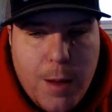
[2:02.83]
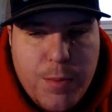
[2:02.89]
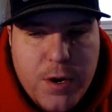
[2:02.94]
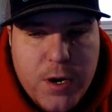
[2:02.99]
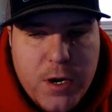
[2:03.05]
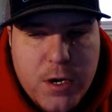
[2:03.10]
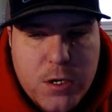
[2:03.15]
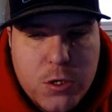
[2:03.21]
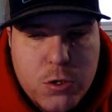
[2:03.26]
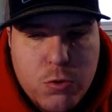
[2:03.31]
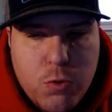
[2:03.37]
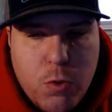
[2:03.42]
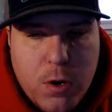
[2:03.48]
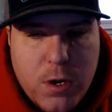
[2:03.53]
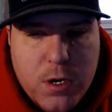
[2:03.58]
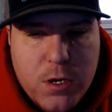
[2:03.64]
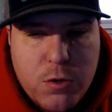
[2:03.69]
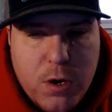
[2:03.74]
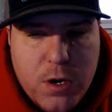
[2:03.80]
Picks
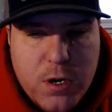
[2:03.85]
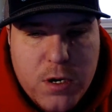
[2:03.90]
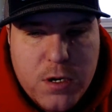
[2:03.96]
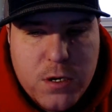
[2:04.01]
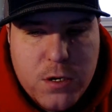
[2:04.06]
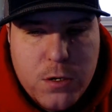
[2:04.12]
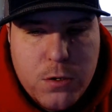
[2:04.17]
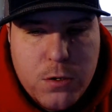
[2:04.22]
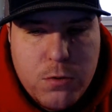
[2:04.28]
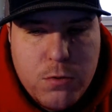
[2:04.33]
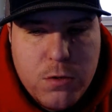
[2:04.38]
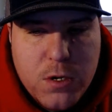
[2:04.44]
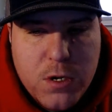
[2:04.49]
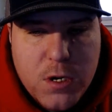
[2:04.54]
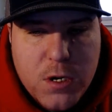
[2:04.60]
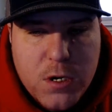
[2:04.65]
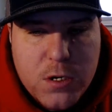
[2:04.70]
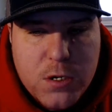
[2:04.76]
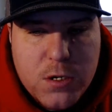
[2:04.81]
2022.
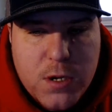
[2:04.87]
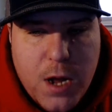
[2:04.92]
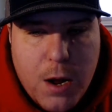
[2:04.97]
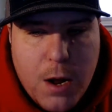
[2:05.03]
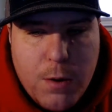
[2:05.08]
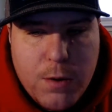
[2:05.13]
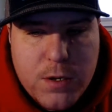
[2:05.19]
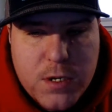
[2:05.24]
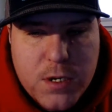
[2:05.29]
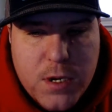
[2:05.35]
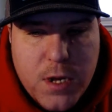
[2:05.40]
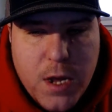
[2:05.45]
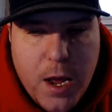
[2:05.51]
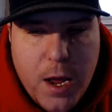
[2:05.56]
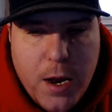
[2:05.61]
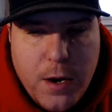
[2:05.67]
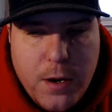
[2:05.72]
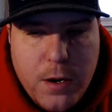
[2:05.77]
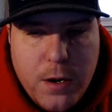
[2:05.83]
So guys, once
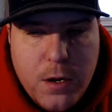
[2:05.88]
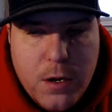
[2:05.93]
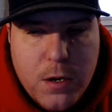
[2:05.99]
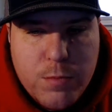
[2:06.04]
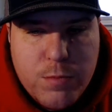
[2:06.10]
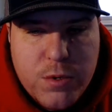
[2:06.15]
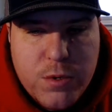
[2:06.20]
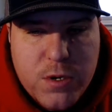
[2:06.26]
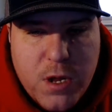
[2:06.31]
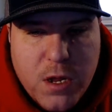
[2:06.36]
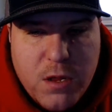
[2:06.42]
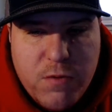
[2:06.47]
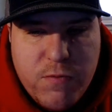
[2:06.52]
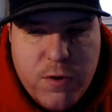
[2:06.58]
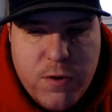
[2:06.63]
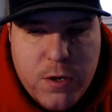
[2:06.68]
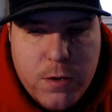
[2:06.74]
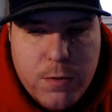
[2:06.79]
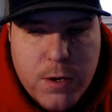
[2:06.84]
again, please like this
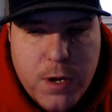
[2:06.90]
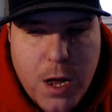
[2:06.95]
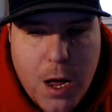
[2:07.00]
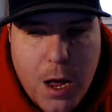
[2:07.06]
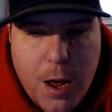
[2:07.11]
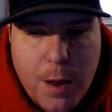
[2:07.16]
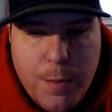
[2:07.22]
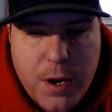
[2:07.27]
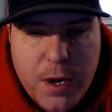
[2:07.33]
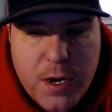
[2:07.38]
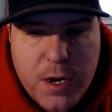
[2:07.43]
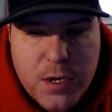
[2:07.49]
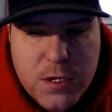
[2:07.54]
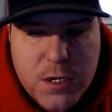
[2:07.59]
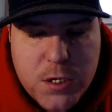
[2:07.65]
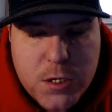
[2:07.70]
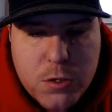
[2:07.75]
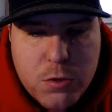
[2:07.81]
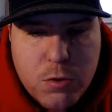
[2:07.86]
video, leave a comment, and
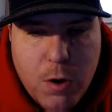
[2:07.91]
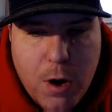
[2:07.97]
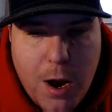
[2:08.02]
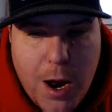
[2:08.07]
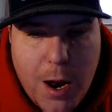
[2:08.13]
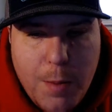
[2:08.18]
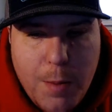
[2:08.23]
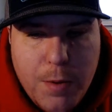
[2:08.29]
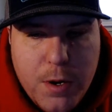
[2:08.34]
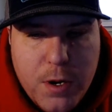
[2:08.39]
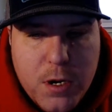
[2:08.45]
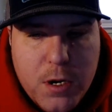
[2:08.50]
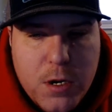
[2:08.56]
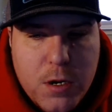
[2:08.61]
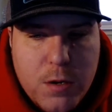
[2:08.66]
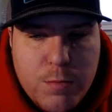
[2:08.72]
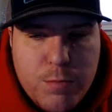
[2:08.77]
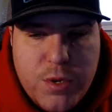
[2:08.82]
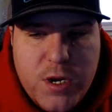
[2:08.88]
subscribe.
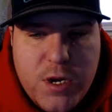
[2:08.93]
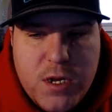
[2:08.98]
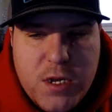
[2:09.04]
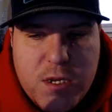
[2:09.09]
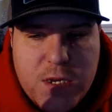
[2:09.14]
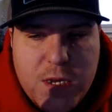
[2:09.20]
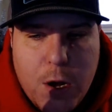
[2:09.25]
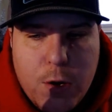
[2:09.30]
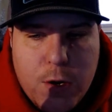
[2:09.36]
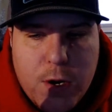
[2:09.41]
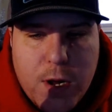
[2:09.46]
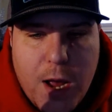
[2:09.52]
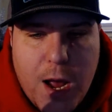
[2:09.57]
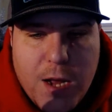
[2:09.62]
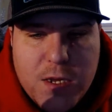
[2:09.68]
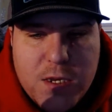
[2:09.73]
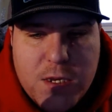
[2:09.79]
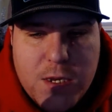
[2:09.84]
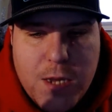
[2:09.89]
Peace out,
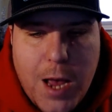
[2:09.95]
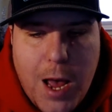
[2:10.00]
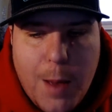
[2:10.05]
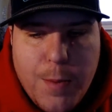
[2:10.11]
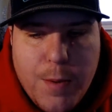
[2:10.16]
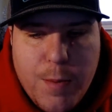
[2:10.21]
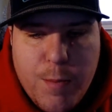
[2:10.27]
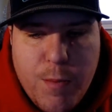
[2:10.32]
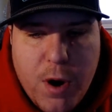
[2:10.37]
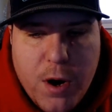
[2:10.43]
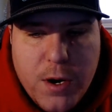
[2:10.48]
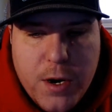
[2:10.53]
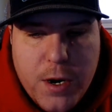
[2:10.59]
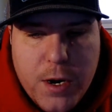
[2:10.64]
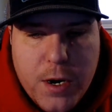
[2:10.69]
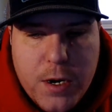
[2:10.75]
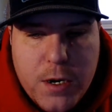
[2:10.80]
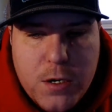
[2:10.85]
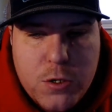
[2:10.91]
guys. See you happy
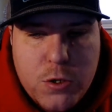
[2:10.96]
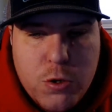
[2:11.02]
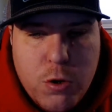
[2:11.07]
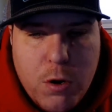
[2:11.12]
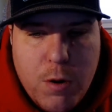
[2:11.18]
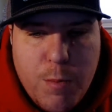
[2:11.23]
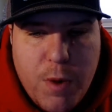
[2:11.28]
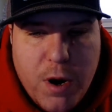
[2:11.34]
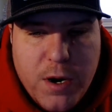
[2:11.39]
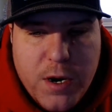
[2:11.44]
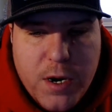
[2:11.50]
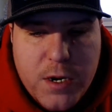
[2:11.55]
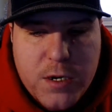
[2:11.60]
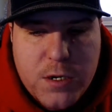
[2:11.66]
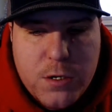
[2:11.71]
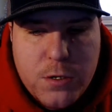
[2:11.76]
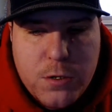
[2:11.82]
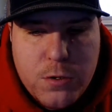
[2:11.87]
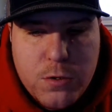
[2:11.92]
Monday, and enjoy your Monday
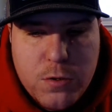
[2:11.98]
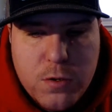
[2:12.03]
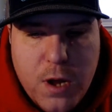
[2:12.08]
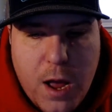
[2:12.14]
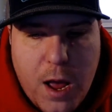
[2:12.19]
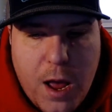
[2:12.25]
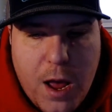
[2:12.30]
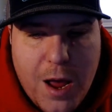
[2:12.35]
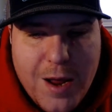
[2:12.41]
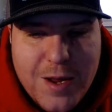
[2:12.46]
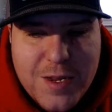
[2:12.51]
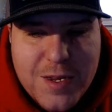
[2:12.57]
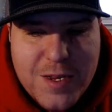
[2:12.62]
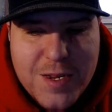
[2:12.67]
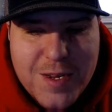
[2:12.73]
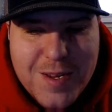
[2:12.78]
too, guys.